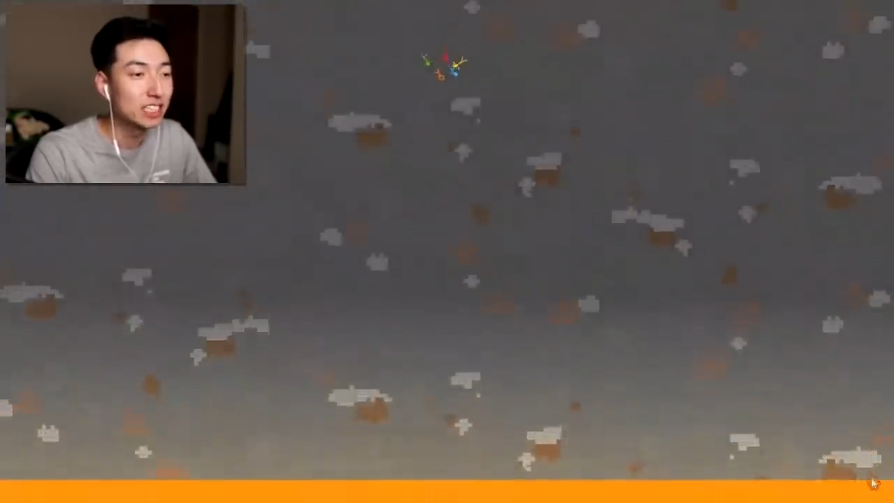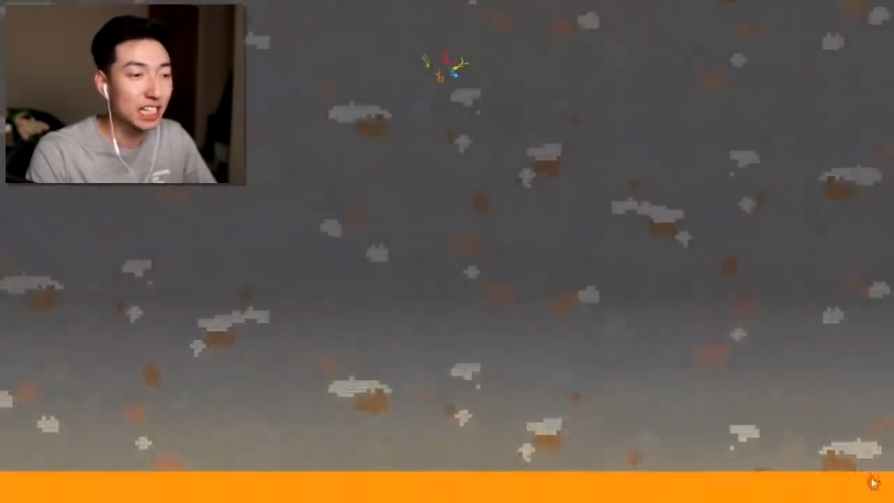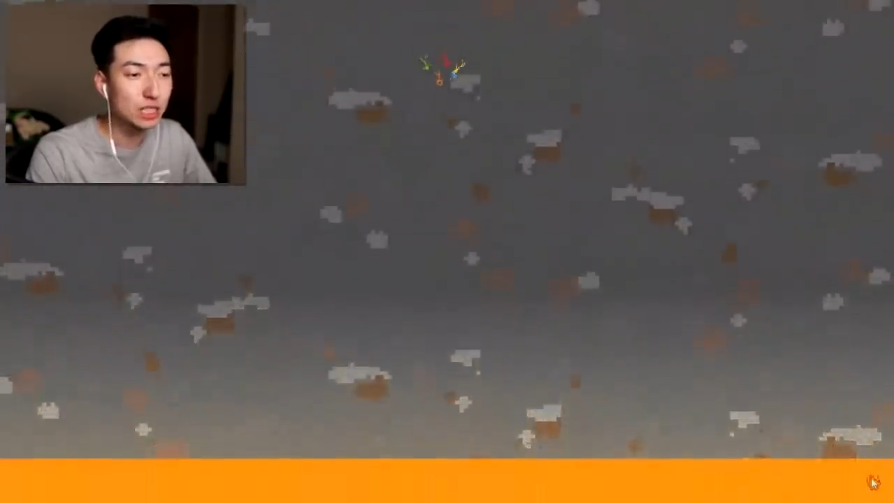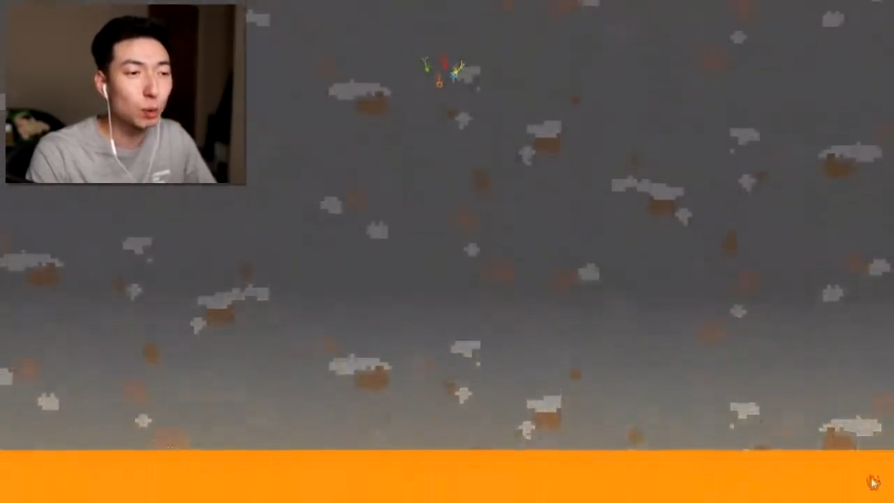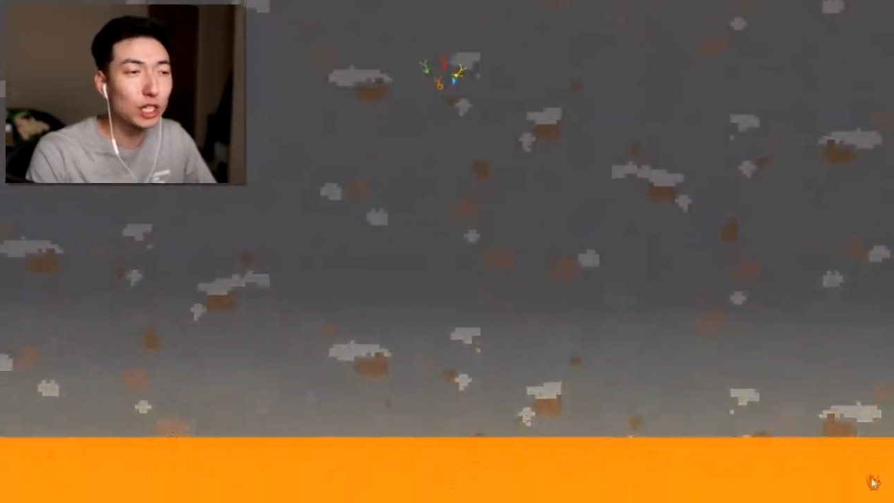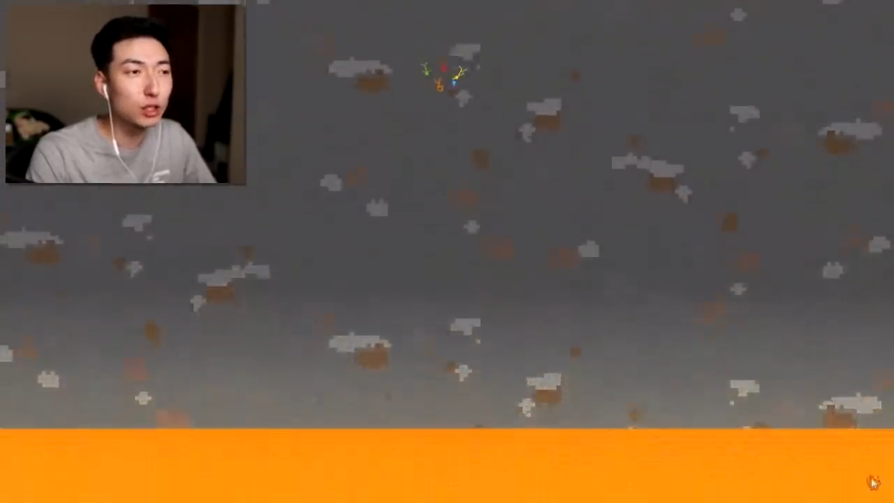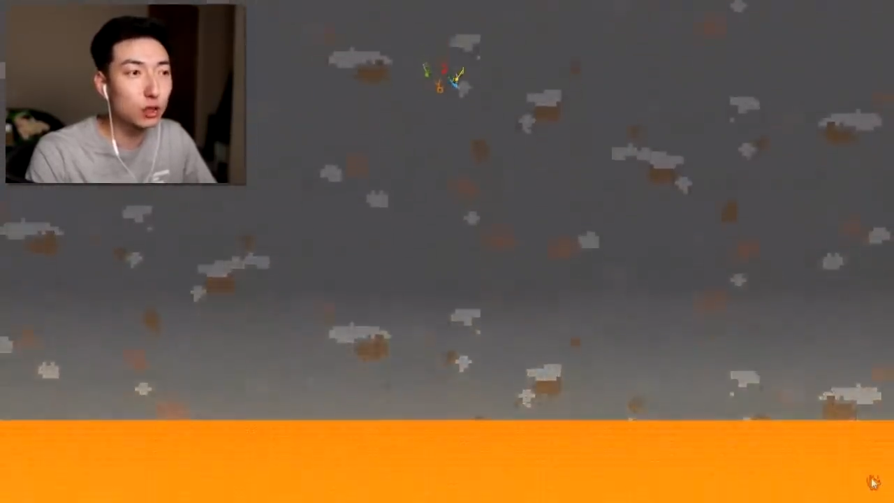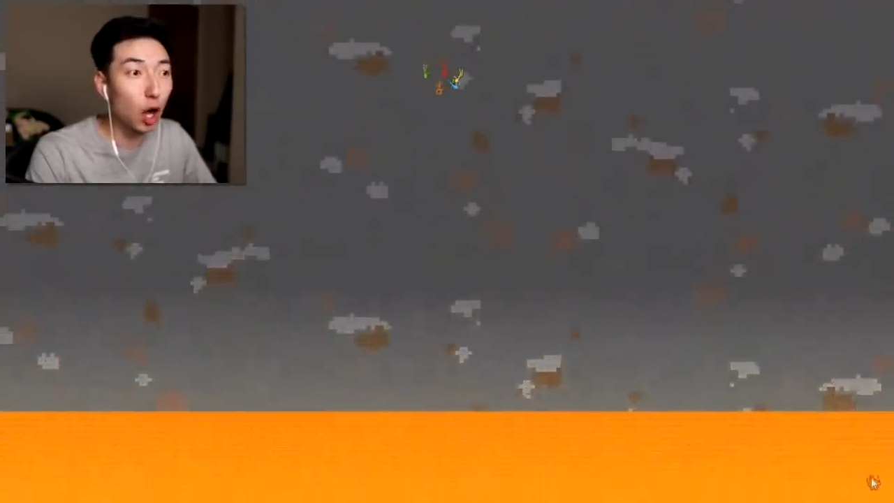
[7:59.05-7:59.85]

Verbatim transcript: Just when you...